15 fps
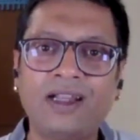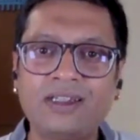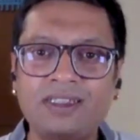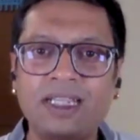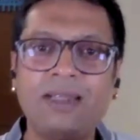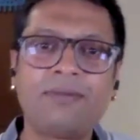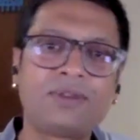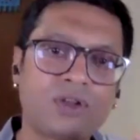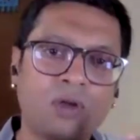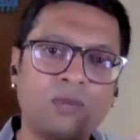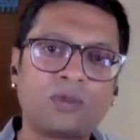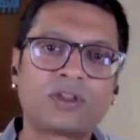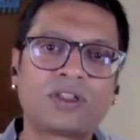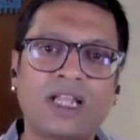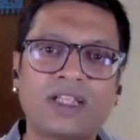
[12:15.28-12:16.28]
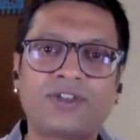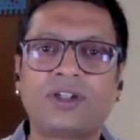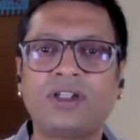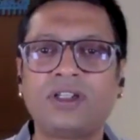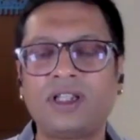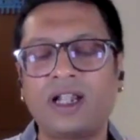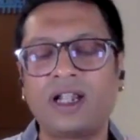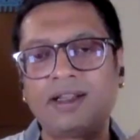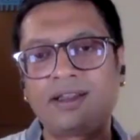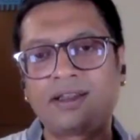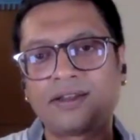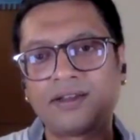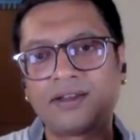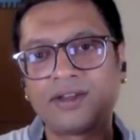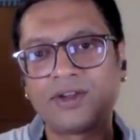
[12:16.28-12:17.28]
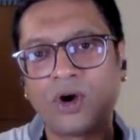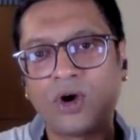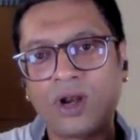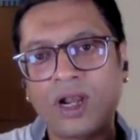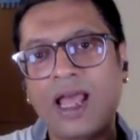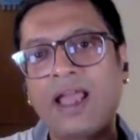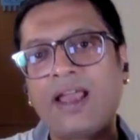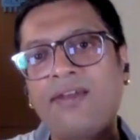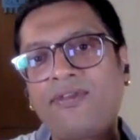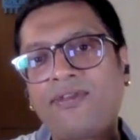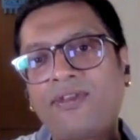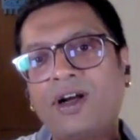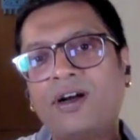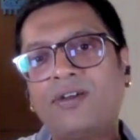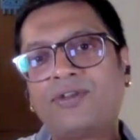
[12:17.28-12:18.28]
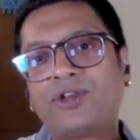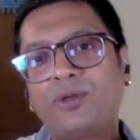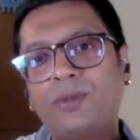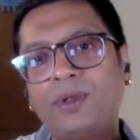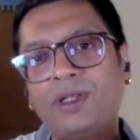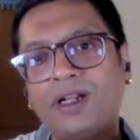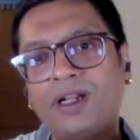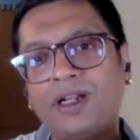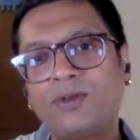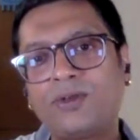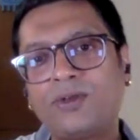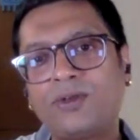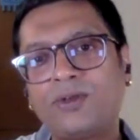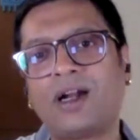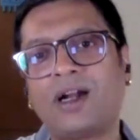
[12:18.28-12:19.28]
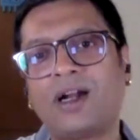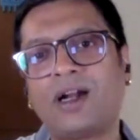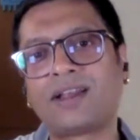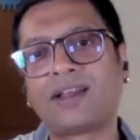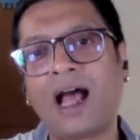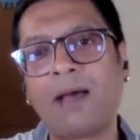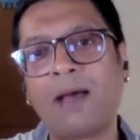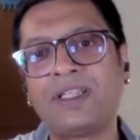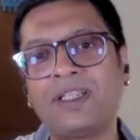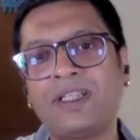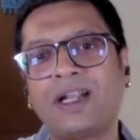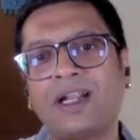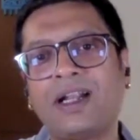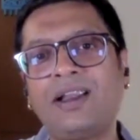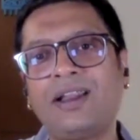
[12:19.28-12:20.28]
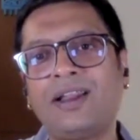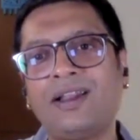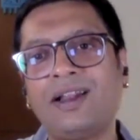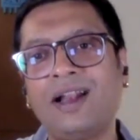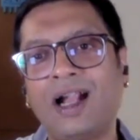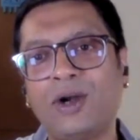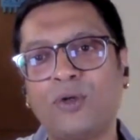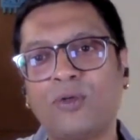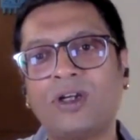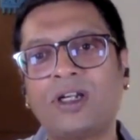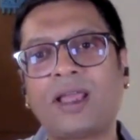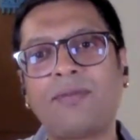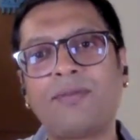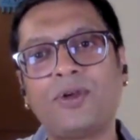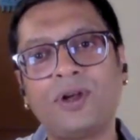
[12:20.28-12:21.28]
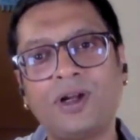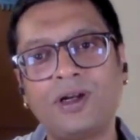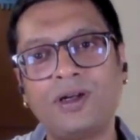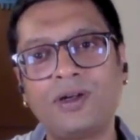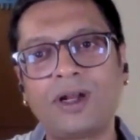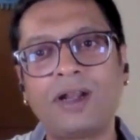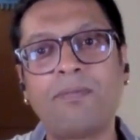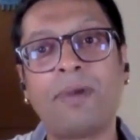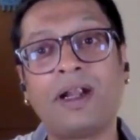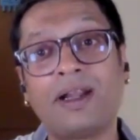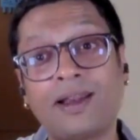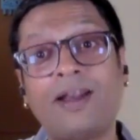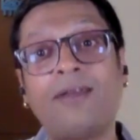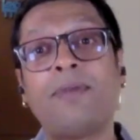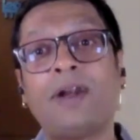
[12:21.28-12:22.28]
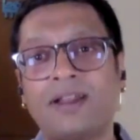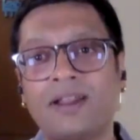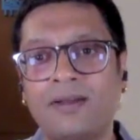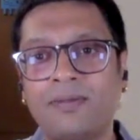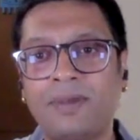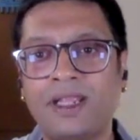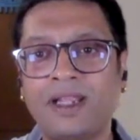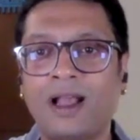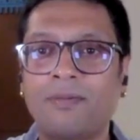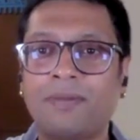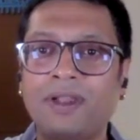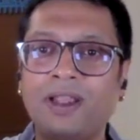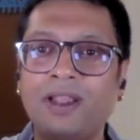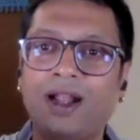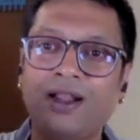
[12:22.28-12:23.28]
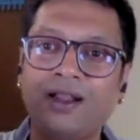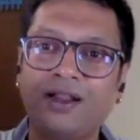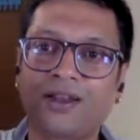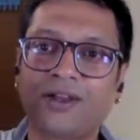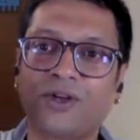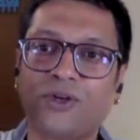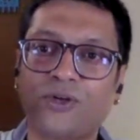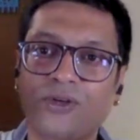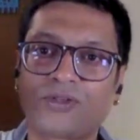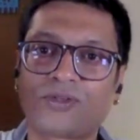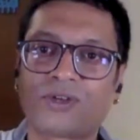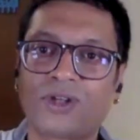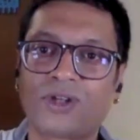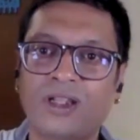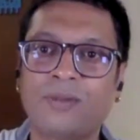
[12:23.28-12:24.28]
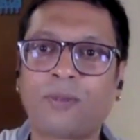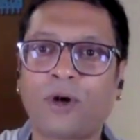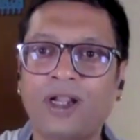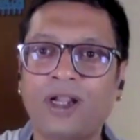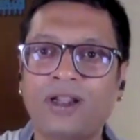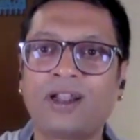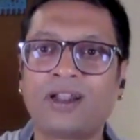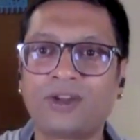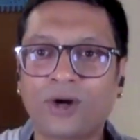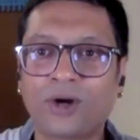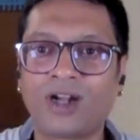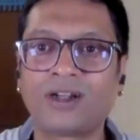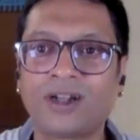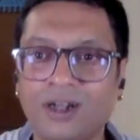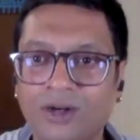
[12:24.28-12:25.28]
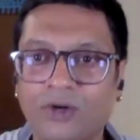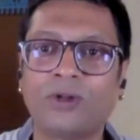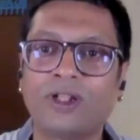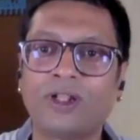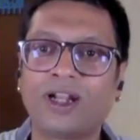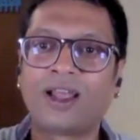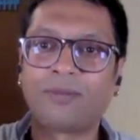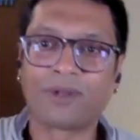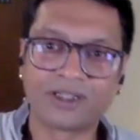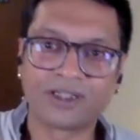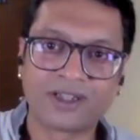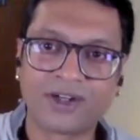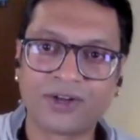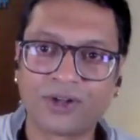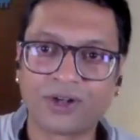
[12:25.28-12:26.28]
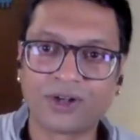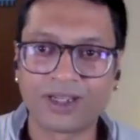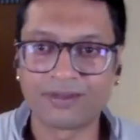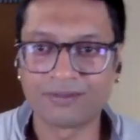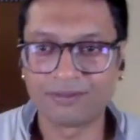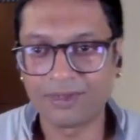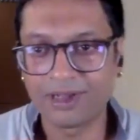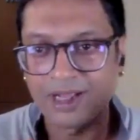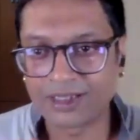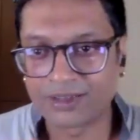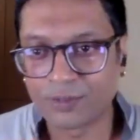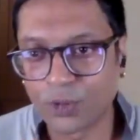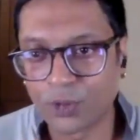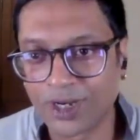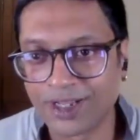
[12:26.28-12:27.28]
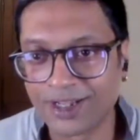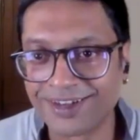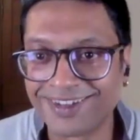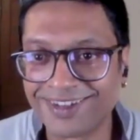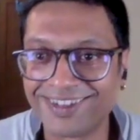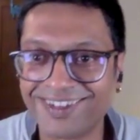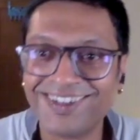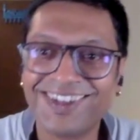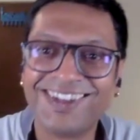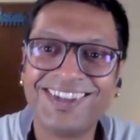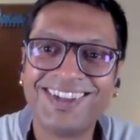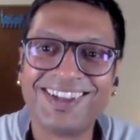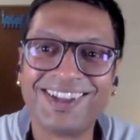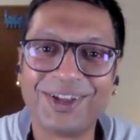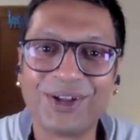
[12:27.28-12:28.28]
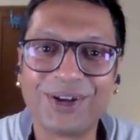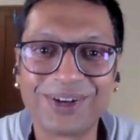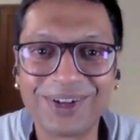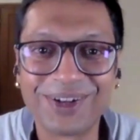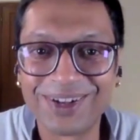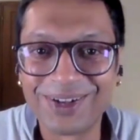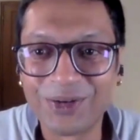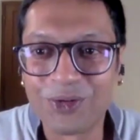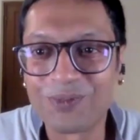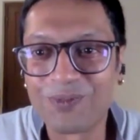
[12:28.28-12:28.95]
And it seems almost natural that your life curve should be that you start as a happy child and over time you learn to get better and better at being happy and till the point that you can't control that happiness and you're like exploding in a you're